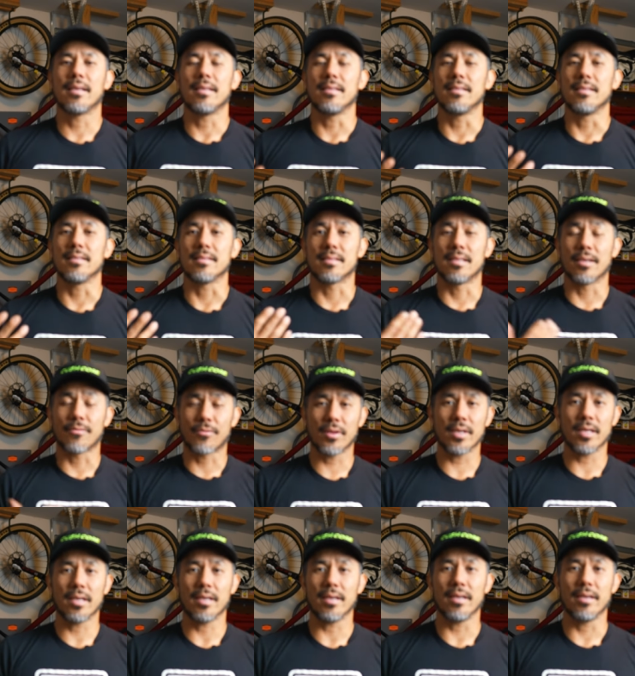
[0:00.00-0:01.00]
is
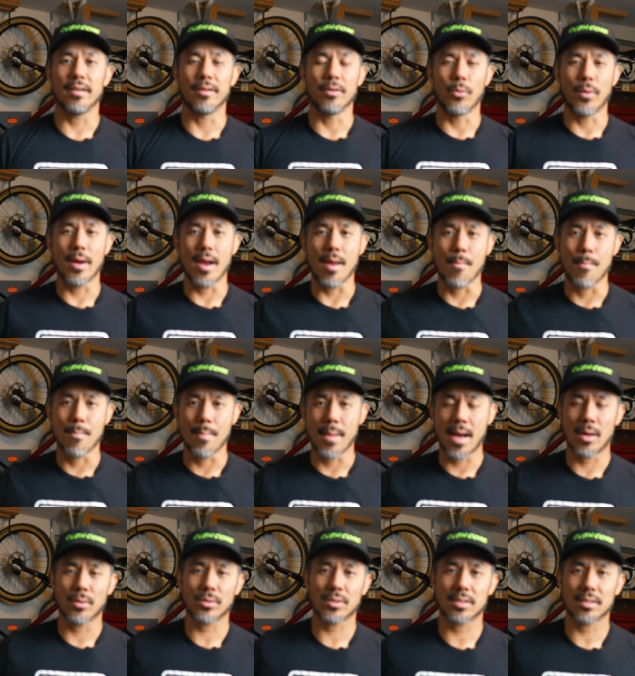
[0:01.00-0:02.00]
different in the way it
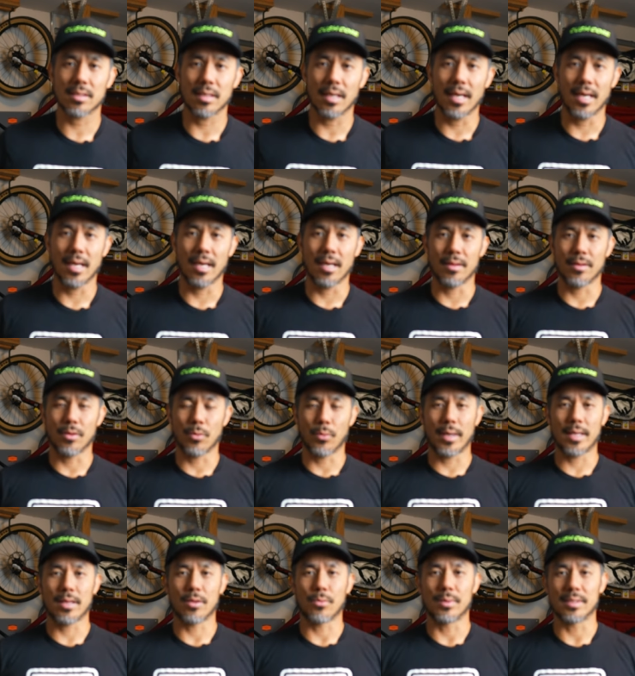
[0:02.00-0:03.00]
mounts and the
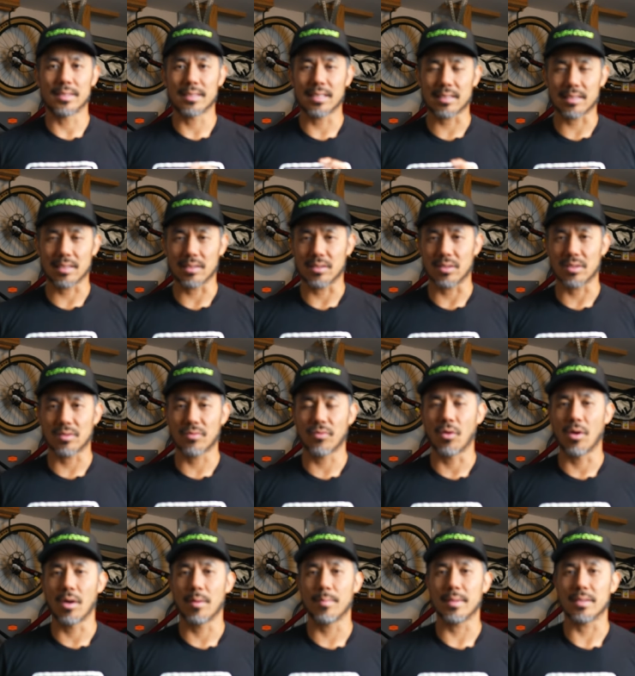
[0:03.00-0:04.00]
way the resistance is
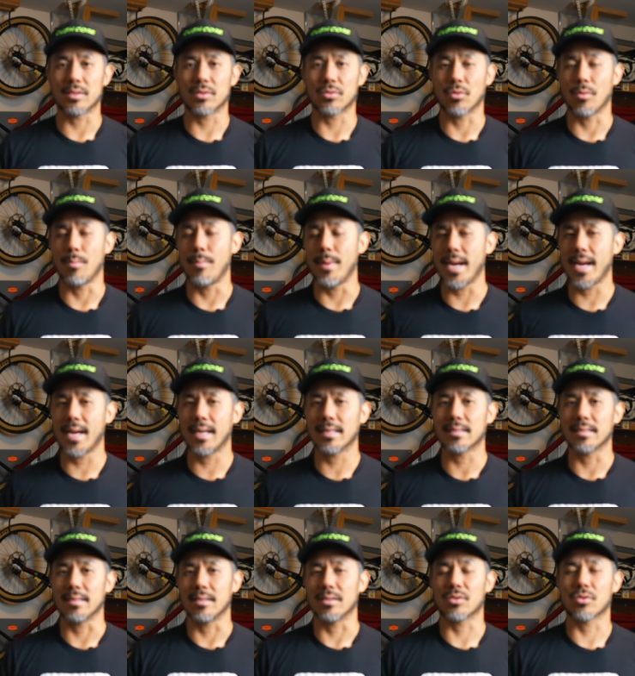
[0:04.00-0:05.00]
formed. It's through
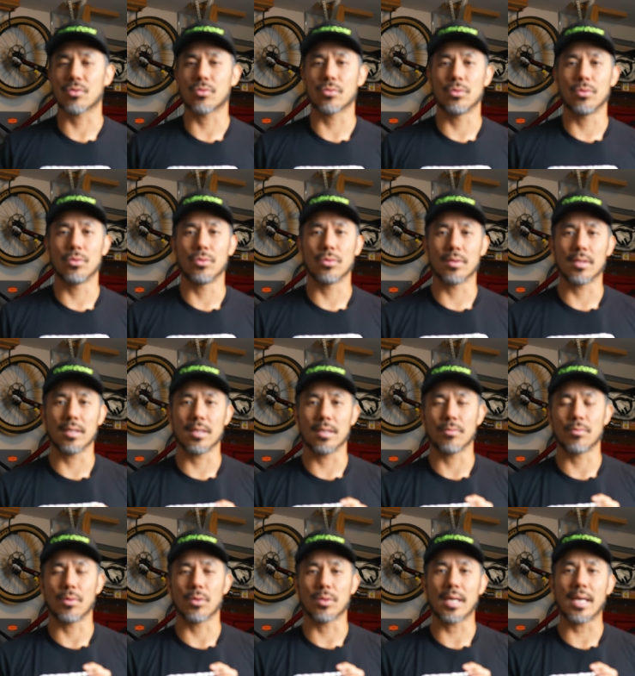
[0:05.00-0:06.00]
bands and it's through the
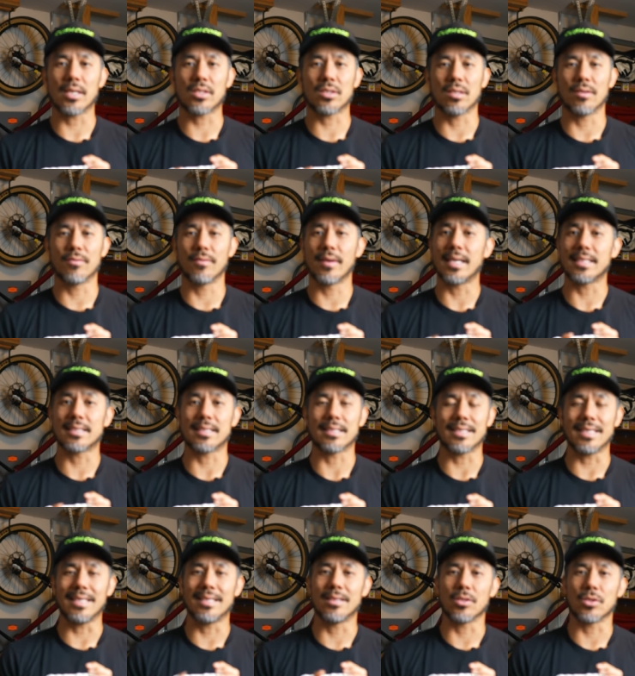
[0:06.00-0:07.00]
rotation device
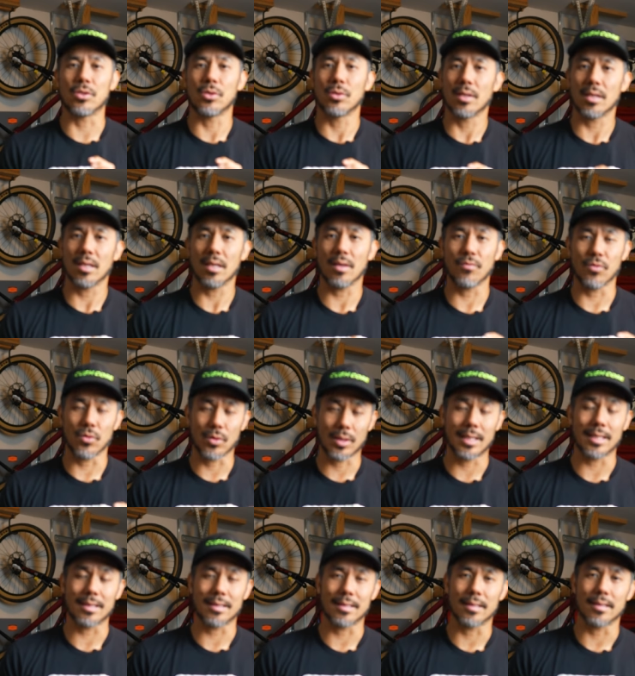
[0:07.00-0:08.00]
that's in the unit if you
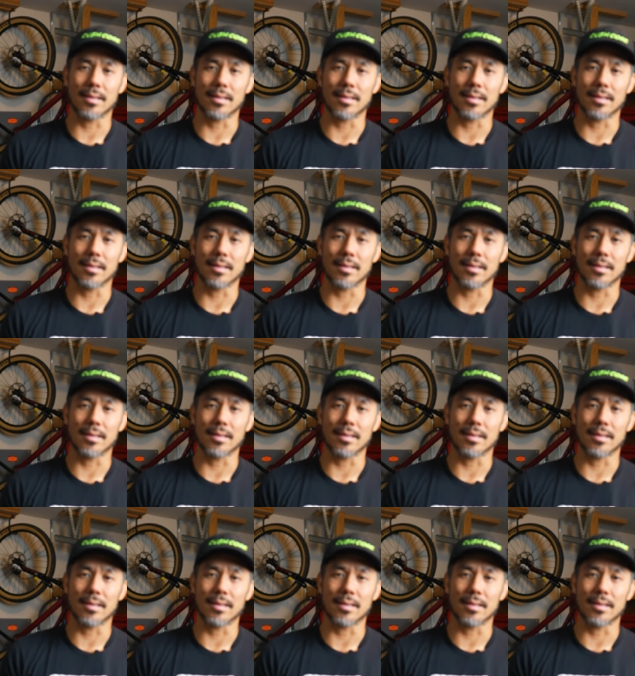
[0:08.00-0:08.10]
get the